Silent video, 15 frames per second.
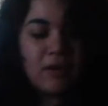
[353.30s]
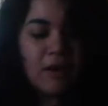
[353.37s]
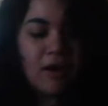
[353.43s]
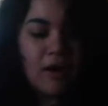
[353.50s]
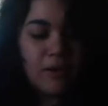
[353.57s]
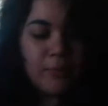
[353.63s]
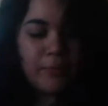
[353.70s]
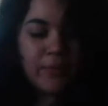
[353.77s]

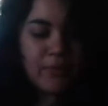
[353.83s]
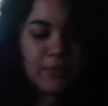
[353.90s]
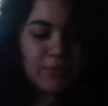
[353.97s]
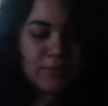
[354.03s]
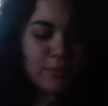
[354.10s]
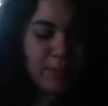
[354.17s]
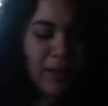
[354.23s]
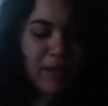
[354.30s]
our
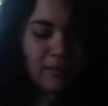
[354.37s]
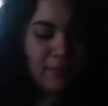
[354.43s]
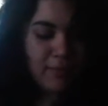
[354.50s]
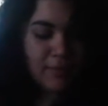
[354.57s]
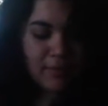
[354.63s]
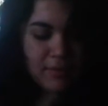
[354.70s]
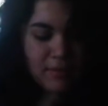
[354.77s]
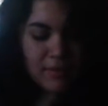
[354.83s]
personal
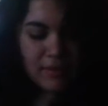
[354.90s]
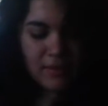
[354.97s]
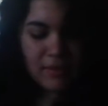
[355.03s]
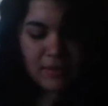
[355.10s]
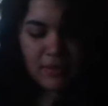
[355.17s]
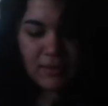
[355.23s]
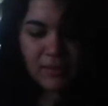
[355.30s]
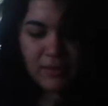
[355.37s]
battles.
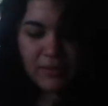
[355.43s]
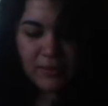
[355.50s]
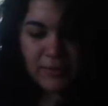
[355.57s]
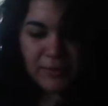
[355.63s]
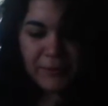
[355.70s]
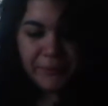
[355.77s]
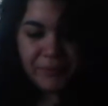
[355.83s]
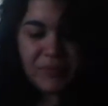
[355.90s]
So
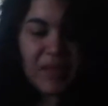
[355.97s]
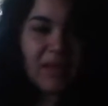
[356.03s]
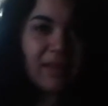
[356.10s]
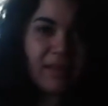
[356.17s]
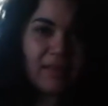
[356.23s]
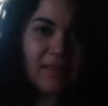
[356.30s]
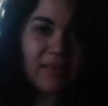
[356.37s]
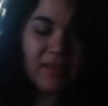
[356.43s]
I
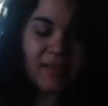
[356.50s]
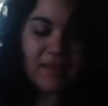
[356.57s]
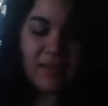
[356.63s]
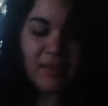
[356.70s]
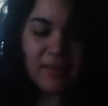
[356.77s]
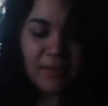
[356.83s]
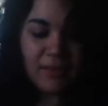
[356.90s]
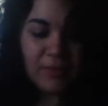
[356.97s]
guess it's just
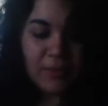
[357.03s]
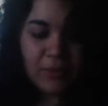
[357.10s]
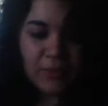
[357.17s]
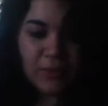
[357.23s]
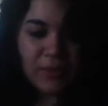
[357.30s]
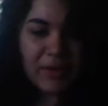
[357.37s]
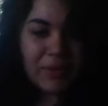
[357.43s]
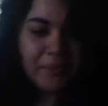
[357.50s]
like a little
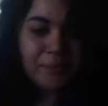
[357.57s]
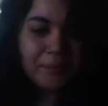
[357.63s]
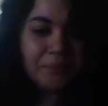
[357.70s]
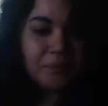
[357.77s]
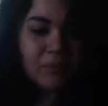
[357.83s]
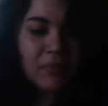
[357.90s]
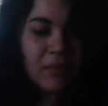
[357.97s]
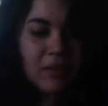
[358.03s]
story.
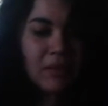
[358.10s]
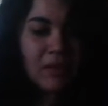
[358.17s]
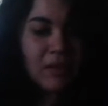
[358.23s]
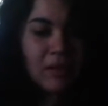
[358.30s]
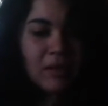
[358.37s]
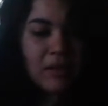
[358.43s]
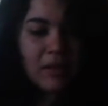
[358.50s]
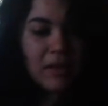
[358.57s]
Mm.
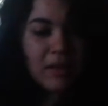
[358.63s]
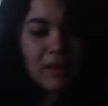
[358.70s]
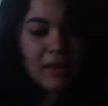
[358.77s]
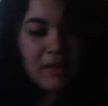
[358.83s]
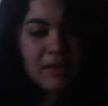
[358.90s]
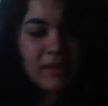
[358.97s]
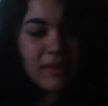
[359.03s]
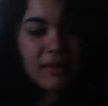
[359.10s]

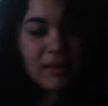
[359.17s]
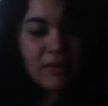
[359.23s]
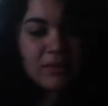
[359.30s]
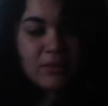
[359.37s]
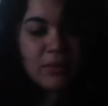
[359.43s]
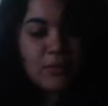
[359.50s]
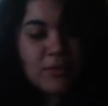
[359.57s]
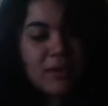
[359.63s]
It's the
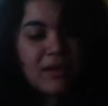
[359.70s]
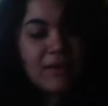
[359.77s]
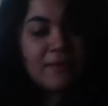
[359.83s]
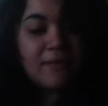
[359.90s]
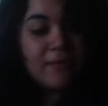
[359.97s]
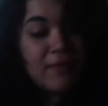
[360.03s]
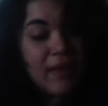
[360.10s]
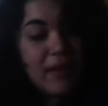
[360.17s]

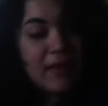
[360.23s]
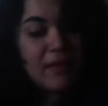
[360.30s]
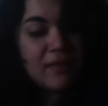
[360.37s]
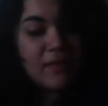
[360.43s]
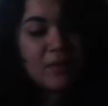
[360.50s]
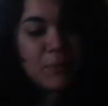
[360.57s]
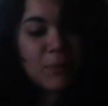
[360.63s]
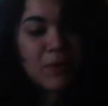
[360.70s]
totally fake
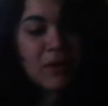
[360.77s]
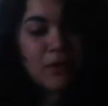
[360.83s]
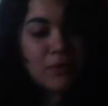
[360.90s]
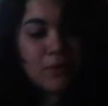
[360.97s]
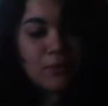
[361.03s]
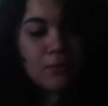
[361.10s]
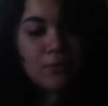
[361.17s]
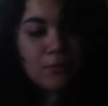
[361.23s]

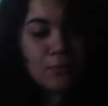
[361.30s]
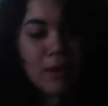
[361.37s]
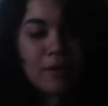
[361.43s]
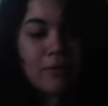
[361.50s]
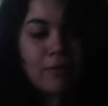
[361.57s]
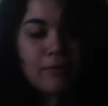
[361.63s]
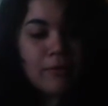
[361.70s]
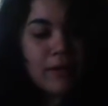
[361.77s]
superhero
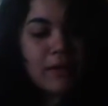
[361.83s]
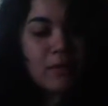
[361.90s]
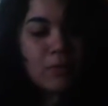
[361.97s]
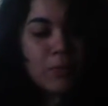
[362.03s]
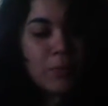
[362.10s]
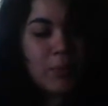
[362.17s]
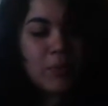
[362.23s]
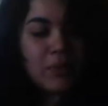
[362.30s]
rivalries.
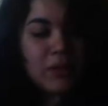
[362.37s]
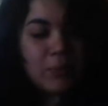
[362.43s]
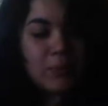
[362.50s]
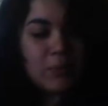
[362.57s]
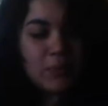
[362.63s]
We put them